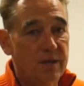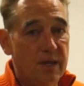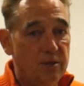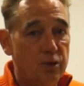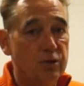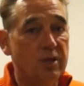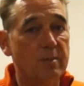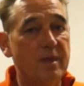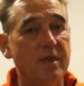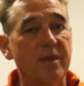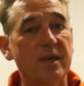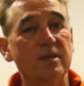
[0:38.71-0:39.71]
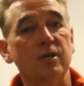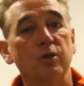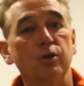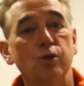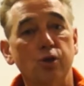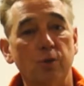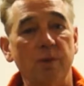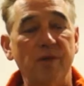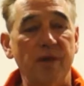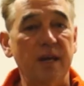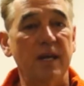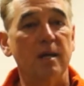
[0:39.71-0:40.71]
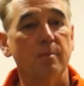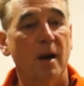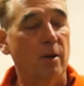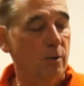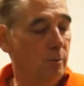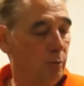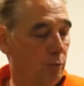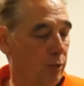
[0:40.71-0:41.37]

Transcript: these are some of the things that you should be thinking about